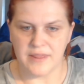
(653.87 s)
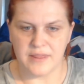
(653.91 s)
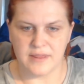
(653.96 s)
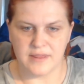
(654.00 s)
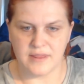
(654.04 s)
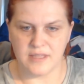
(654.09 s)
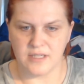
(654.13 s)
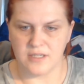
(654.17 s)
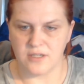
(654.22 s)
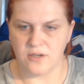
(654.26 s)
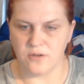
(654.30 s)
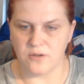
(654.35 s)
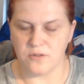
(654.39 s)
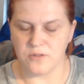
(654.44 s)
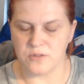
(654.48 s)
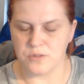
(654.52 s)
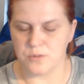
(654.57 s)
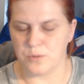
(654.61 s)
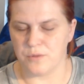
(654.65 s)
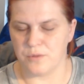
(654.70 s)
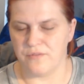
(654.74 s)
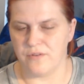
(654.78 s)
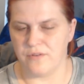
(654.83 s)
the
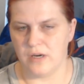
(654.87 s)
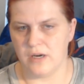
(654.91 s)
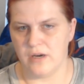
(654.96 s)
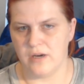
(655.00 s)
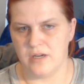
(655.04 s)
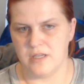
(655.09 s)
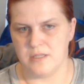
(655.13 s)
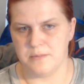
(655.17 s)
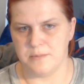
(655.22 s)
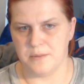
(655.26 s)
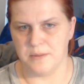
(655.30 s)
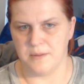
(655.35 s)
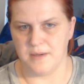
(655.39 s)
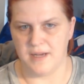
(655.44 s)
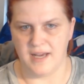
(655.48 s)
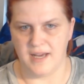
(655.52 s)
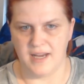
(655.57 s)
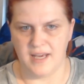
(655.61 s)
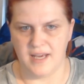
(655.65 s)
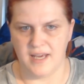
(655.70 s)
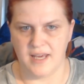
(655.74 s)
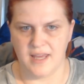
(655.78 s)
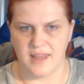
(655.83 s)
holes were very
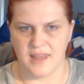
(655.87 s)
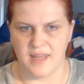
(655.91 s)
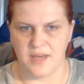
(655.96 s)
sporadic.